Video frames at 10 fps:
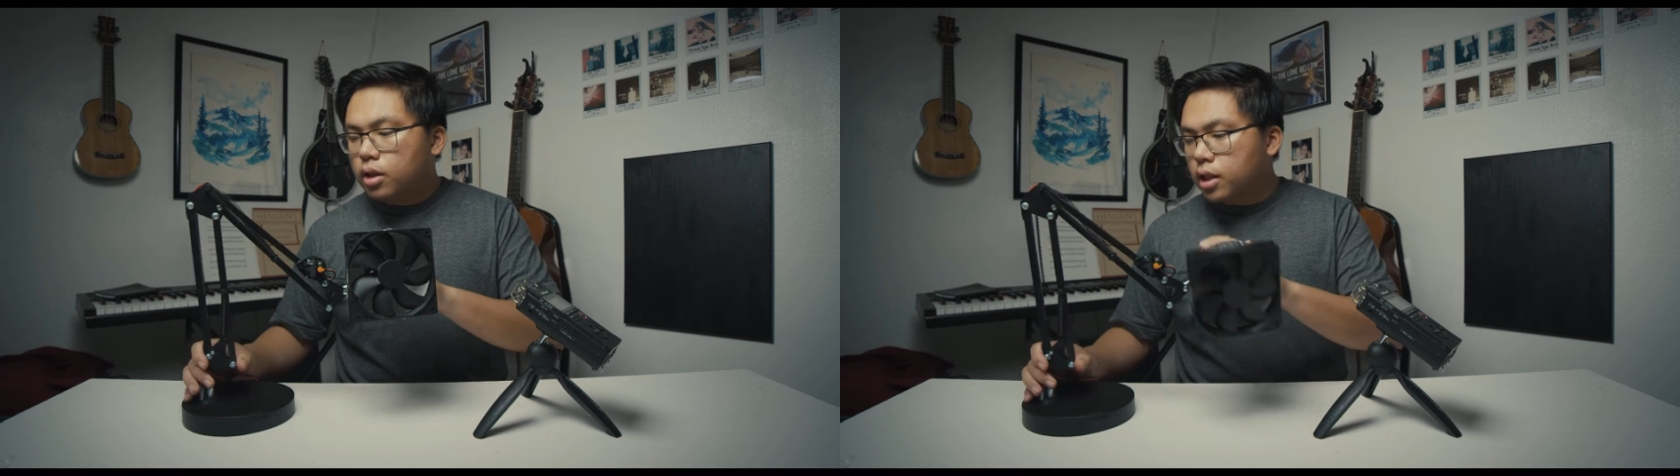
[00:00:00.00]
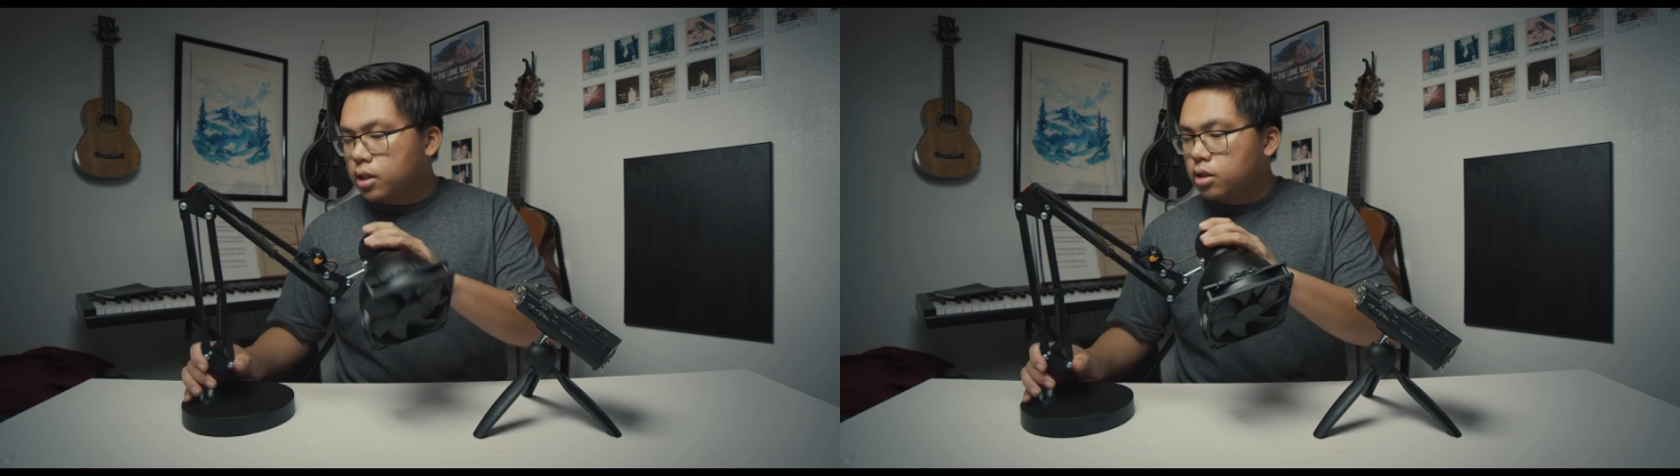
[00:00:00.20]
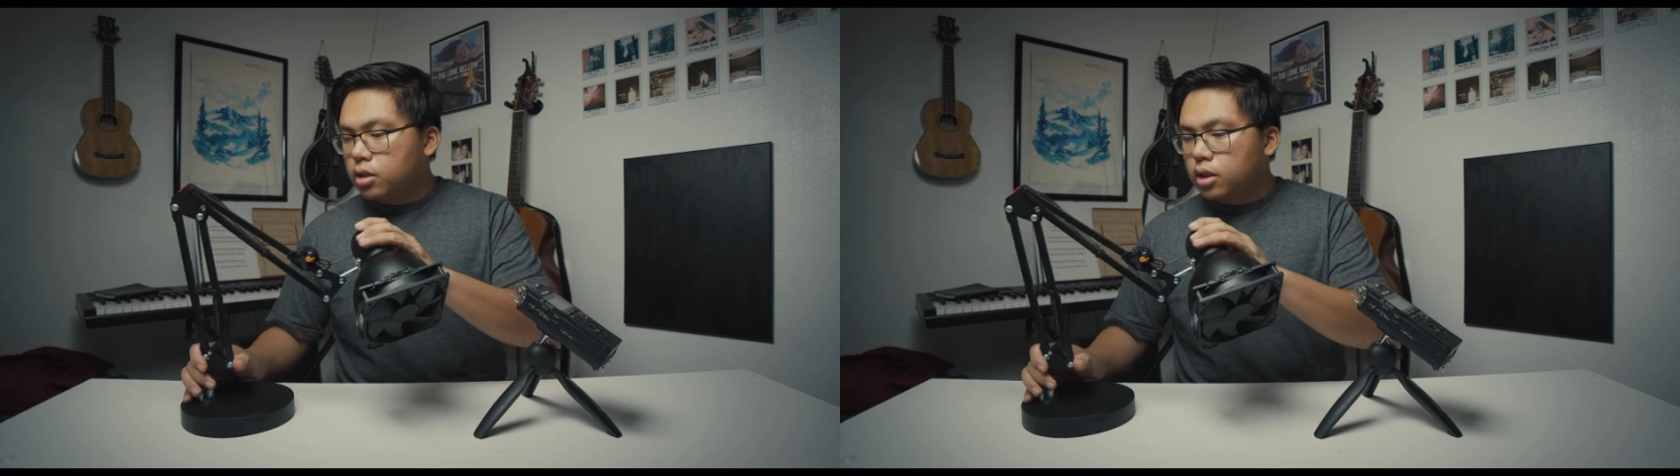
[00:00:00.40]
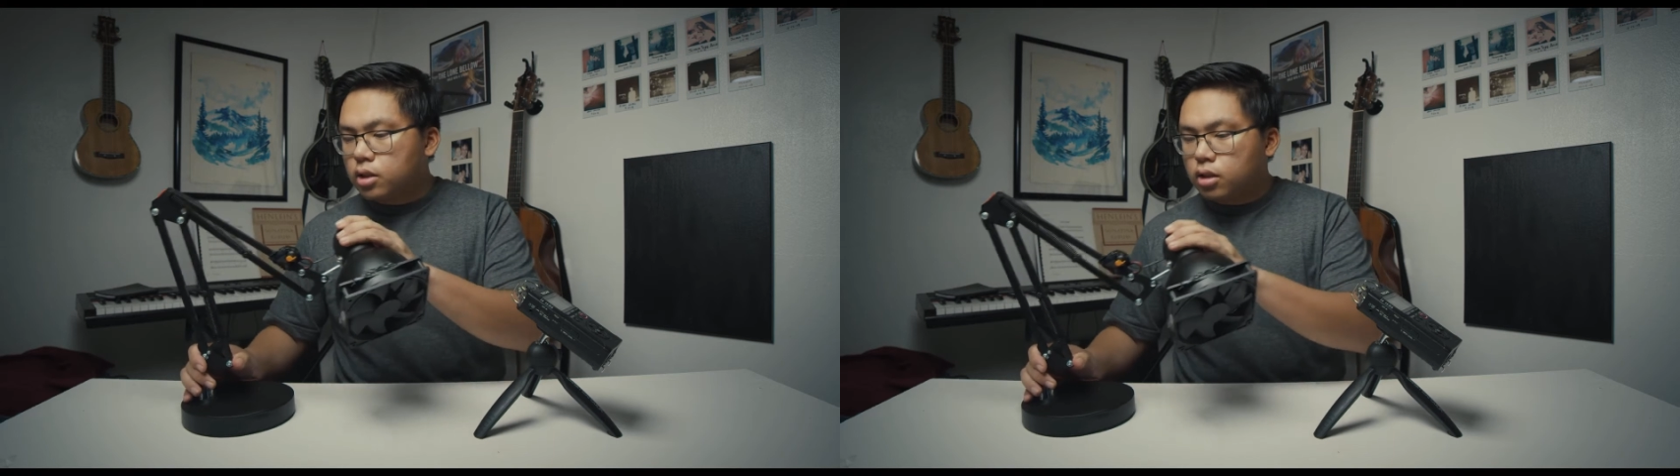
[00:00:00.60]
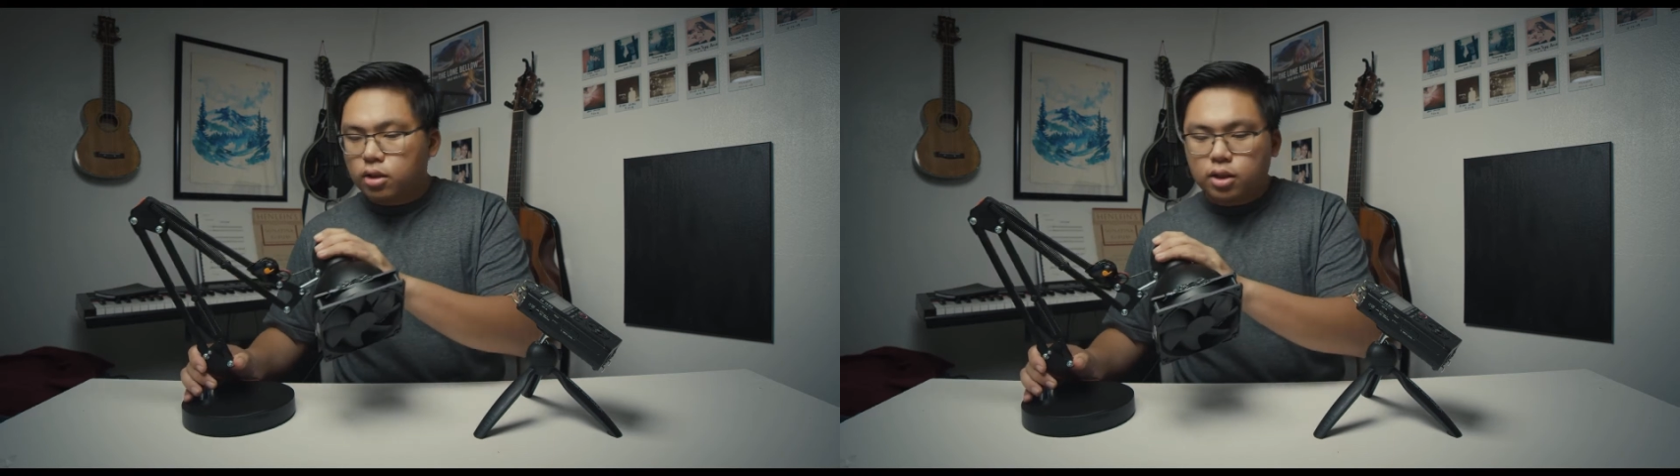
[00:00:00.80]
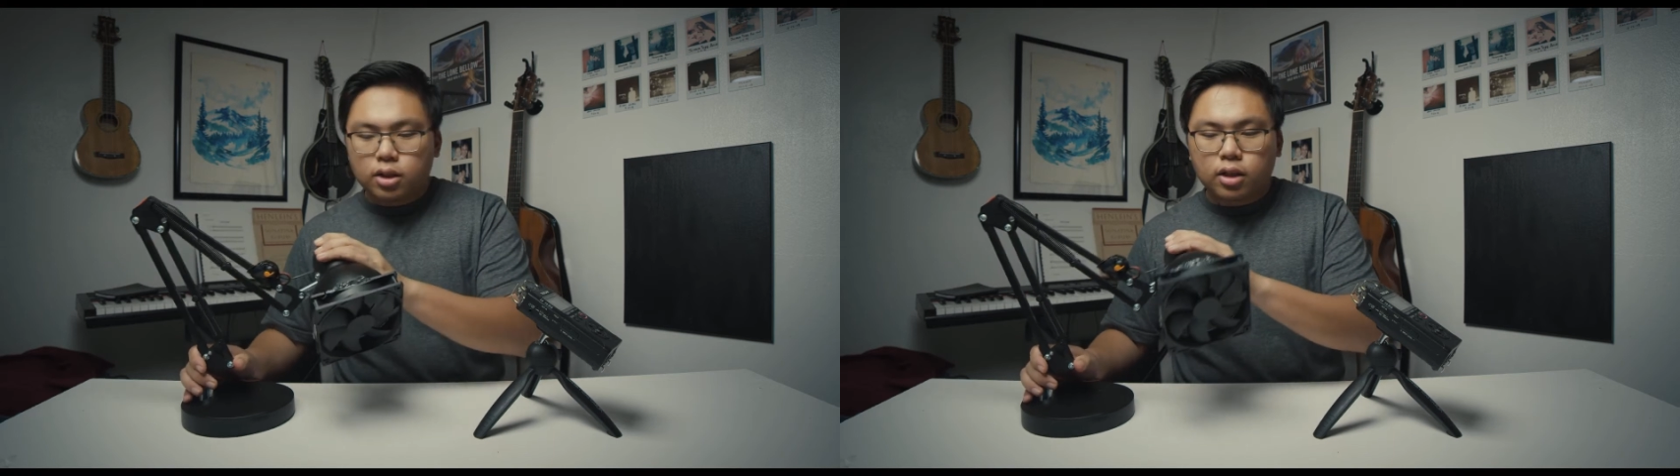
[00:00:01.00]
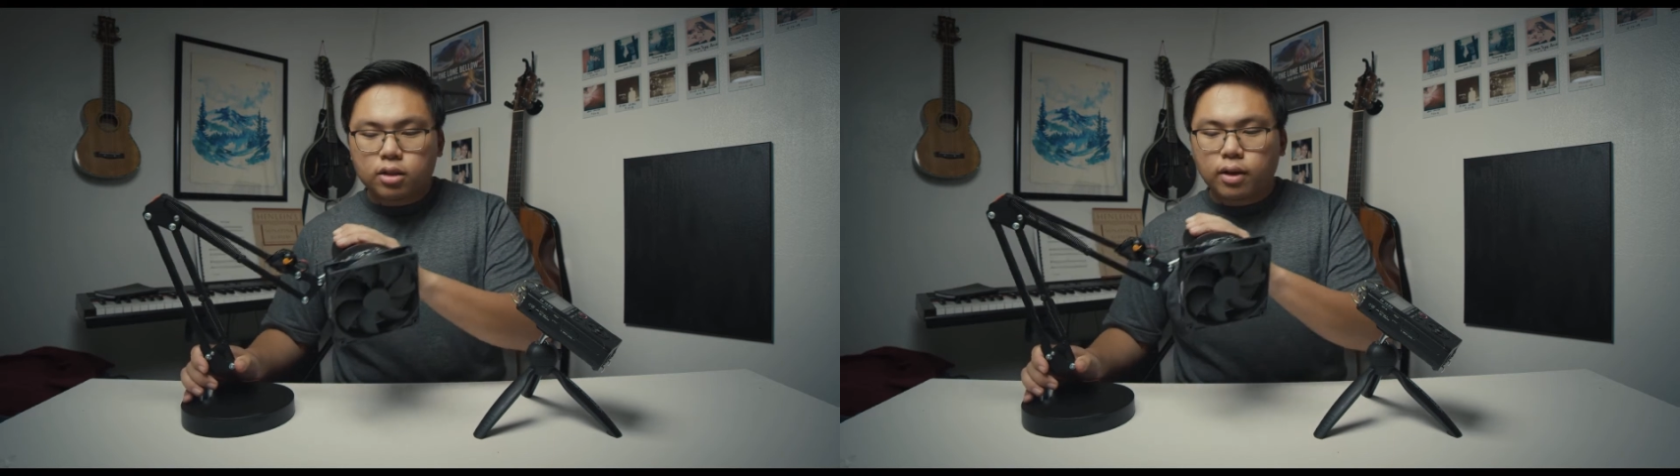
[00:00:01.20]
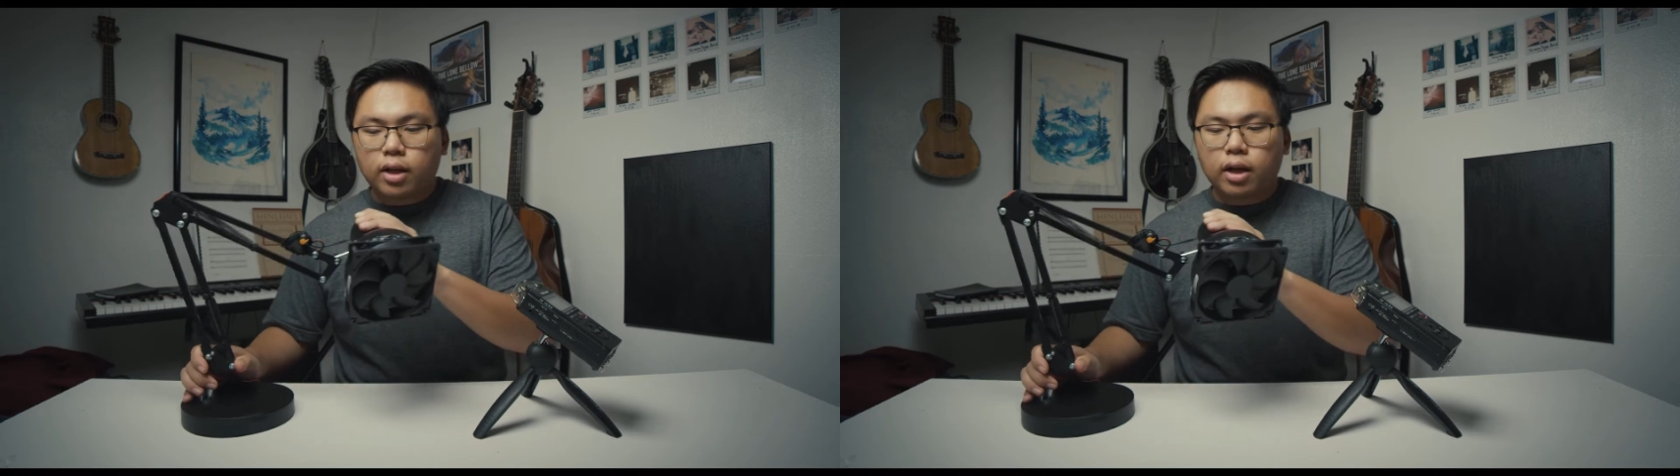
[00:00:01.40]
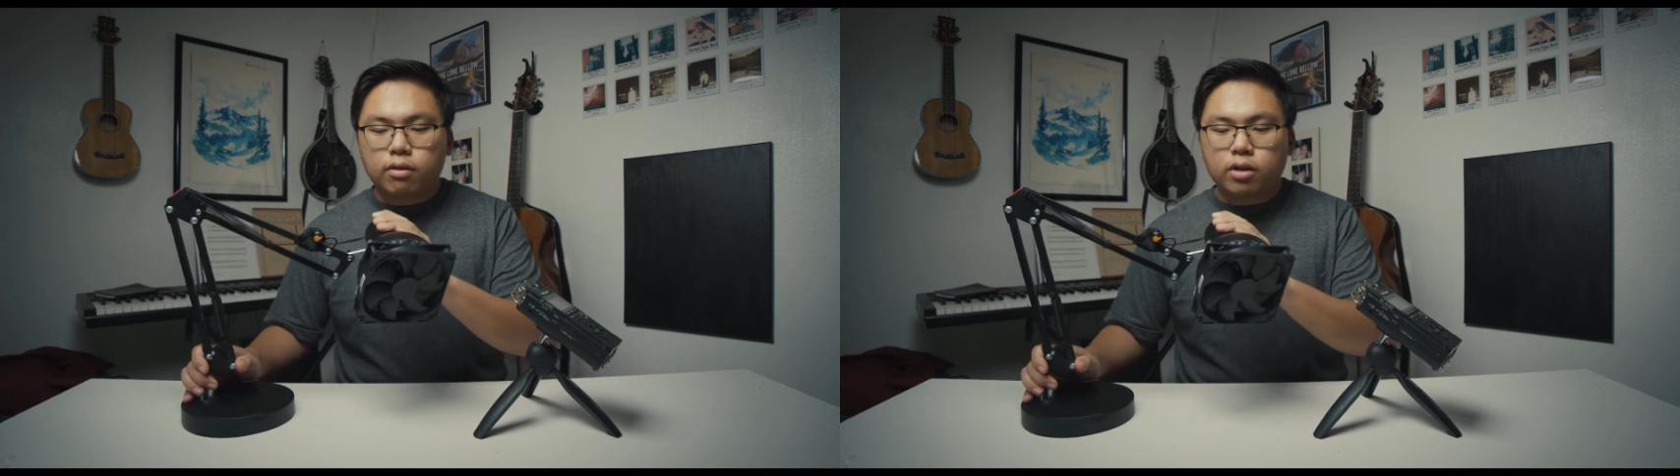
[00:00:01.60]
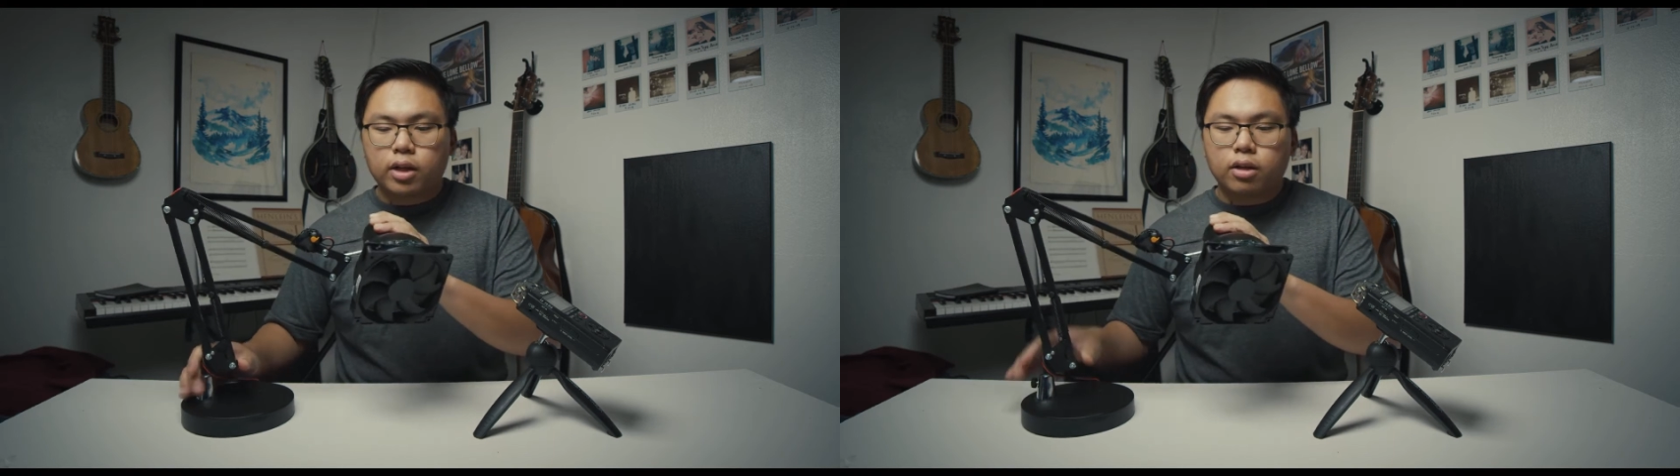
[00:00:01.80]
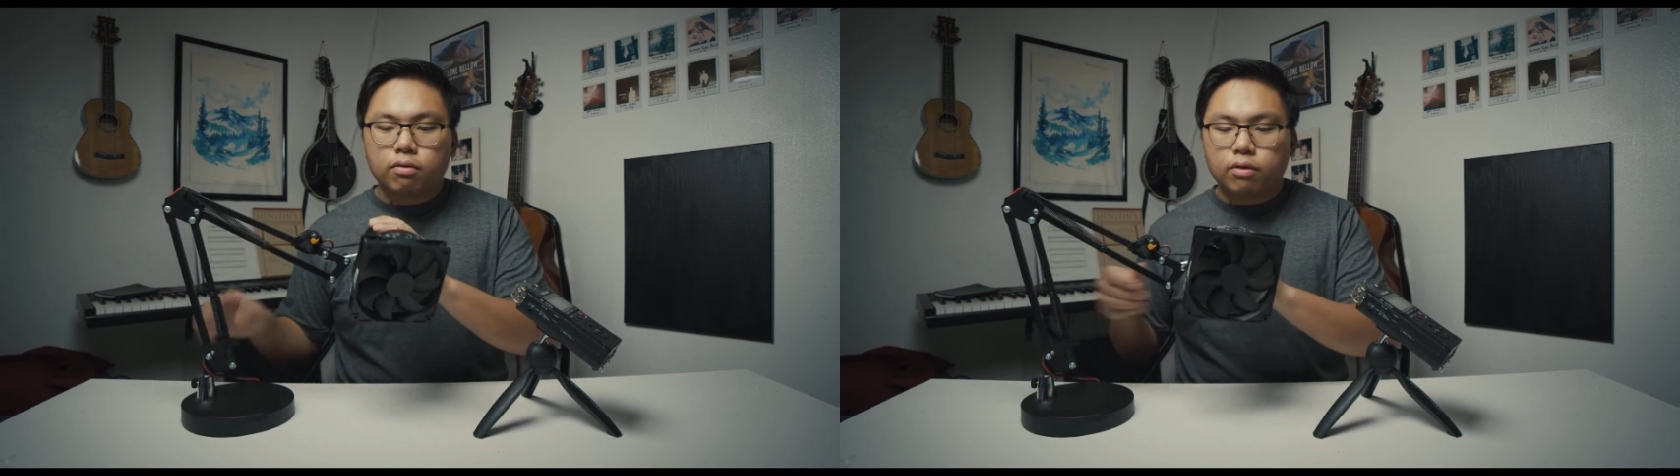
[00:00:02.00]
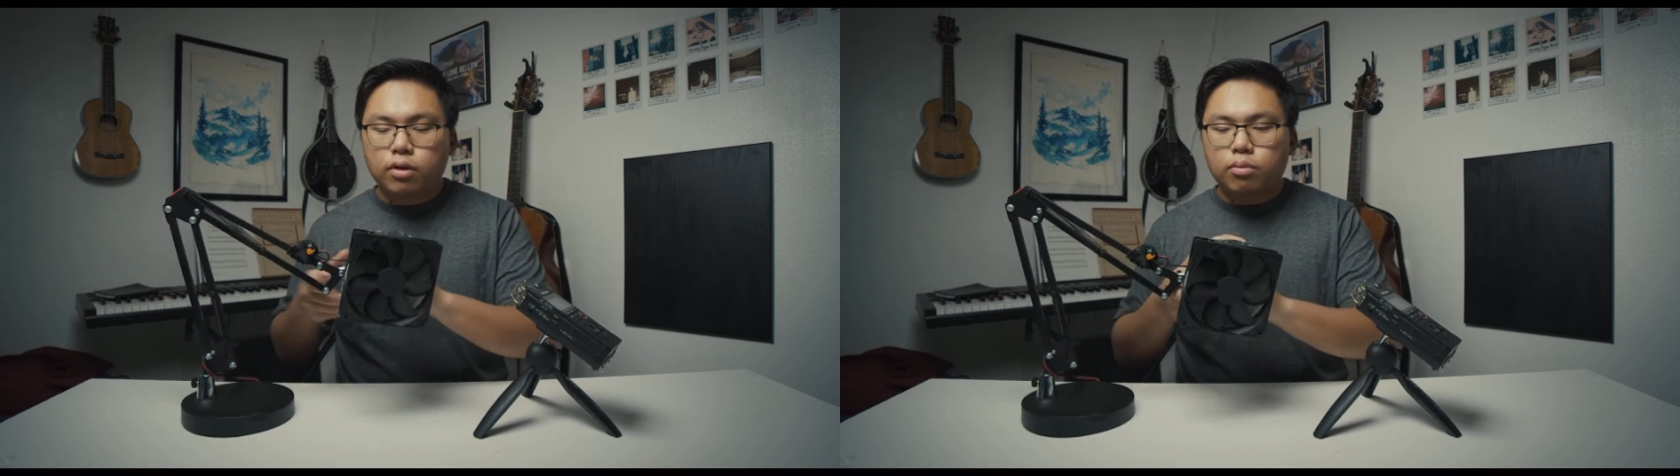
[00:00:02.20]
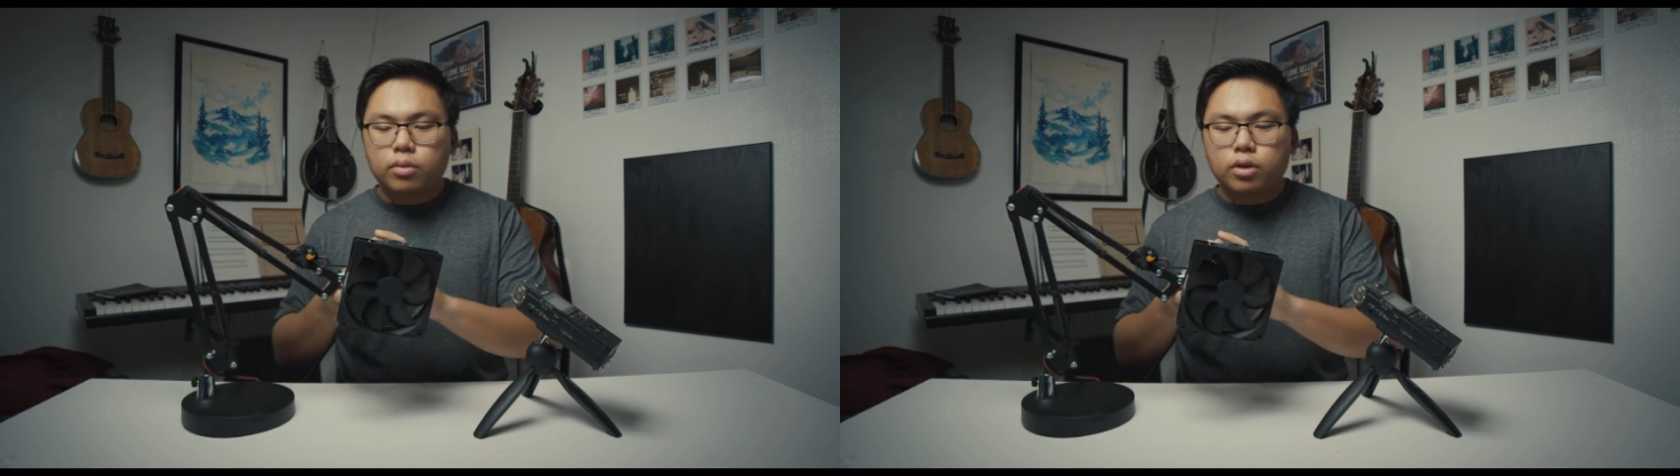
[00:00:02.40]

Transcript: This is an exhaust fan I've created from